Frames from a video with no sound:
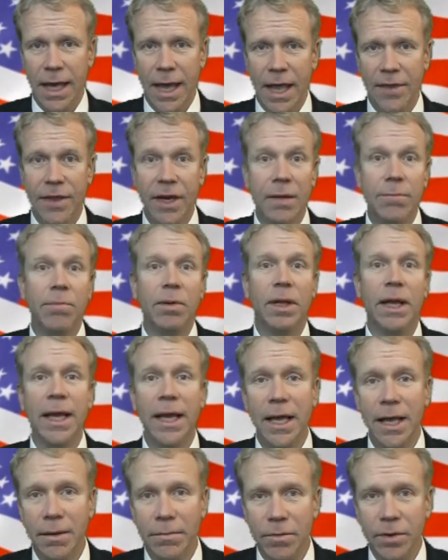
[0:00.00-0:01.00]
And then he
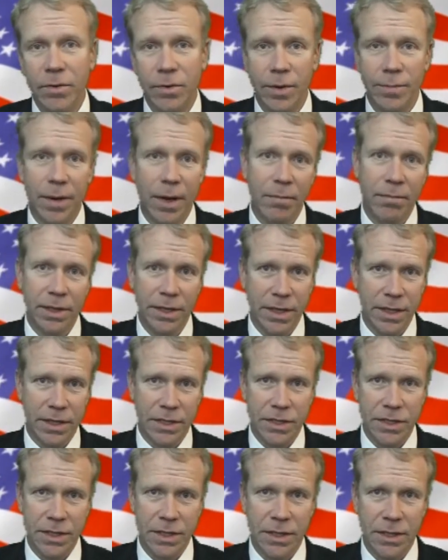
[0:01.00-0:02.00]
blamed the
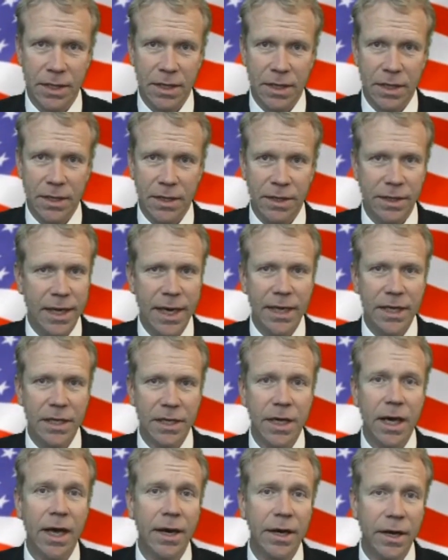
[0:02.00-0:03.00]
Republicans that they
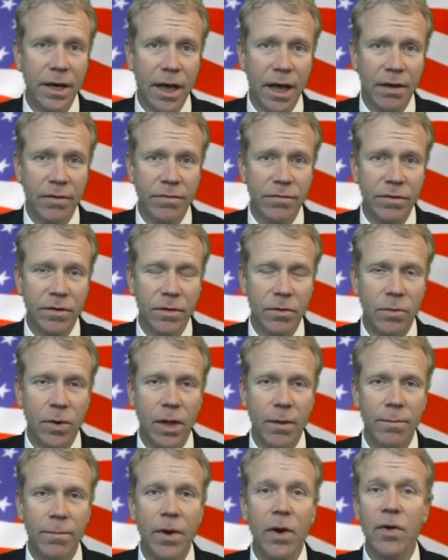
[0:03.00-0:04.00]
didn't cut enough.
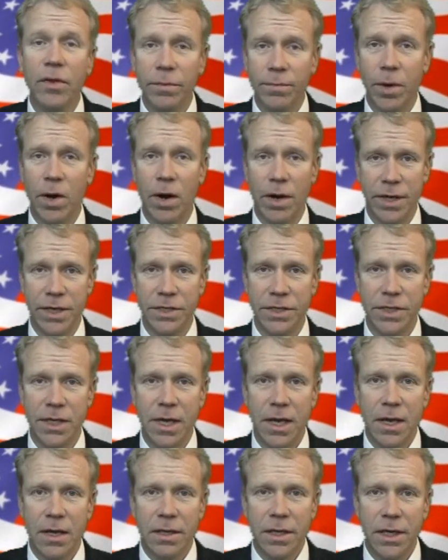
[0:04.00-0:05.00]
Well, both parties
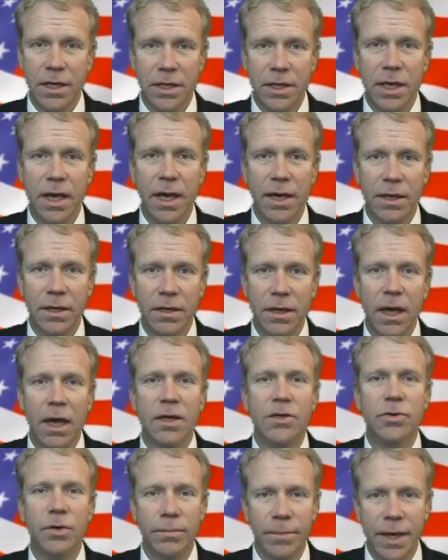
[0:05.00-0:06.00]
need to cut
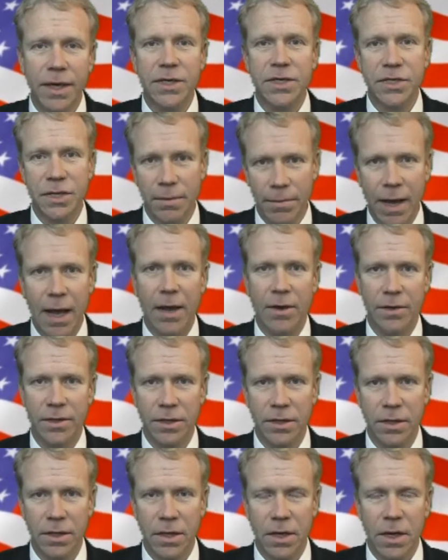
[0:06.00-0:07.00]
a tremendous
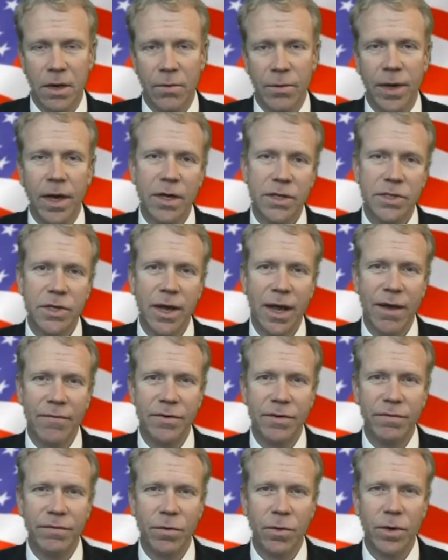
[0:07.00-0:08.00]
amount. We also have
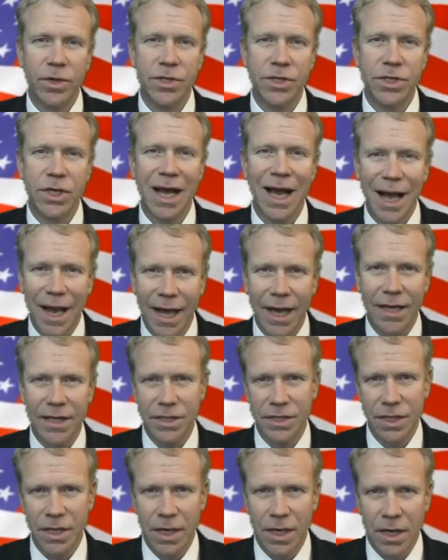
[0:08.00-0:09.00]
to forge
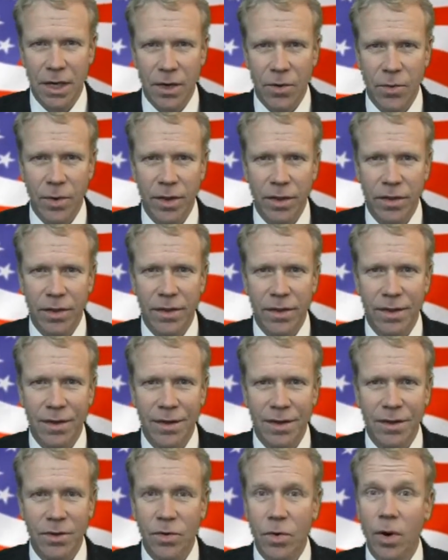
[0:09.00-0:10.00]
ties
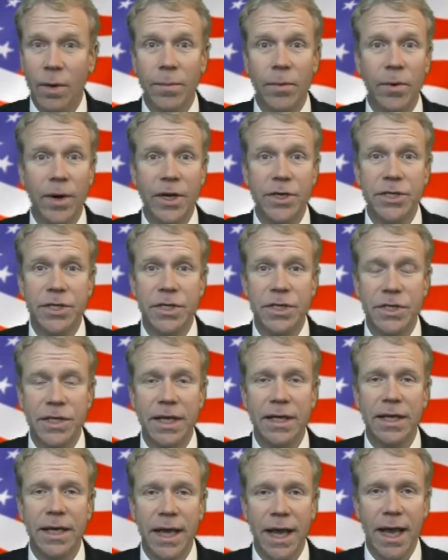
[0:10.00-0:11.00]
with corporations
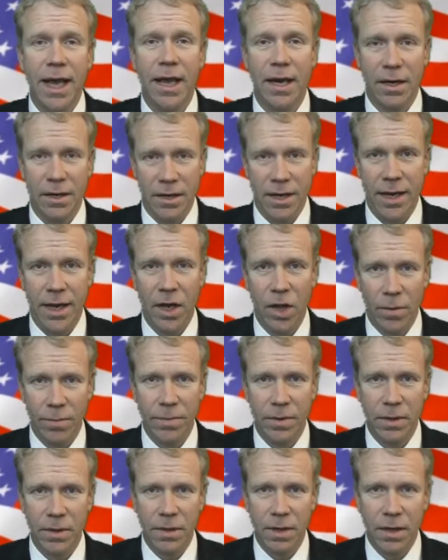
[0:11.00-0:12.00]
that can help